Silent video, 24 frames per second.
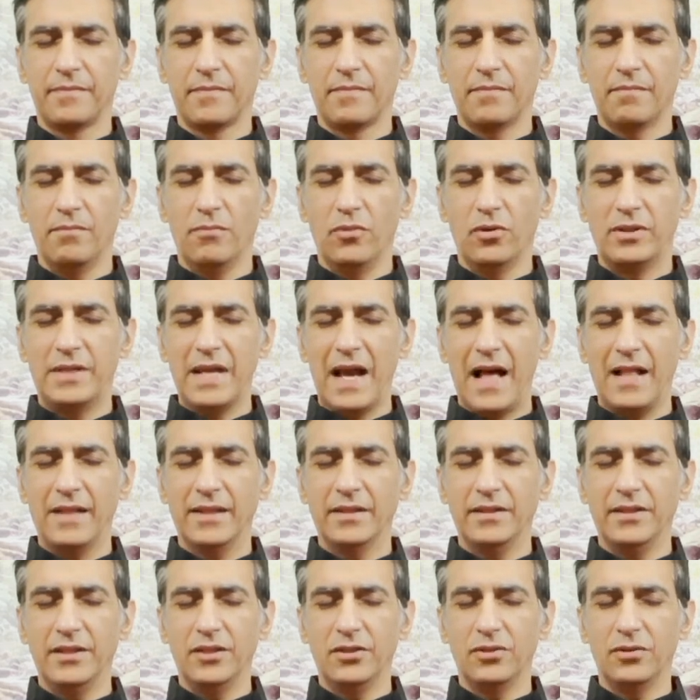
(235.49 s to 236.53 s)

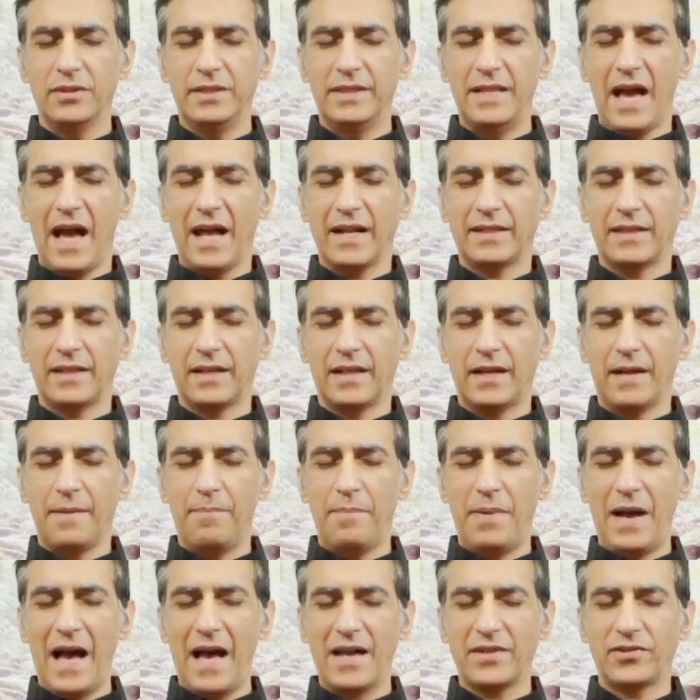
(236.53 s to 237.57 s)
modality, to that
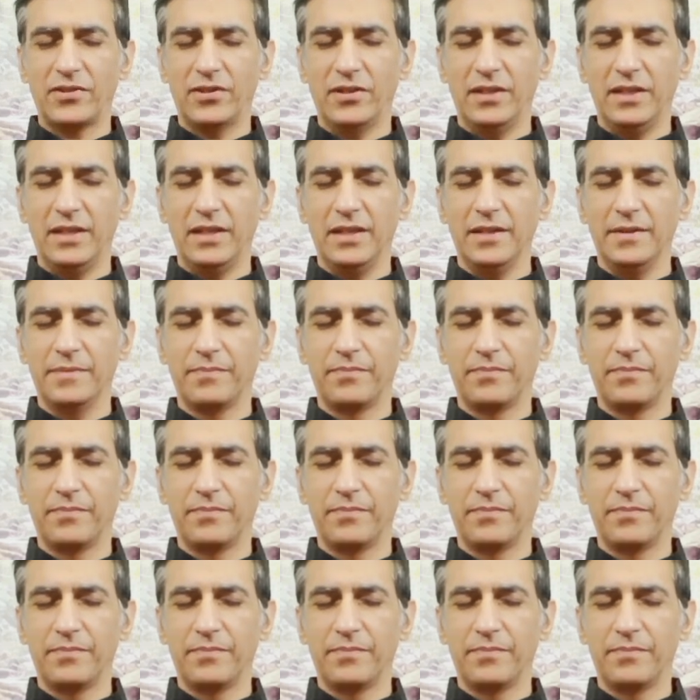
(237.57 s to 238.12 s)
capacity.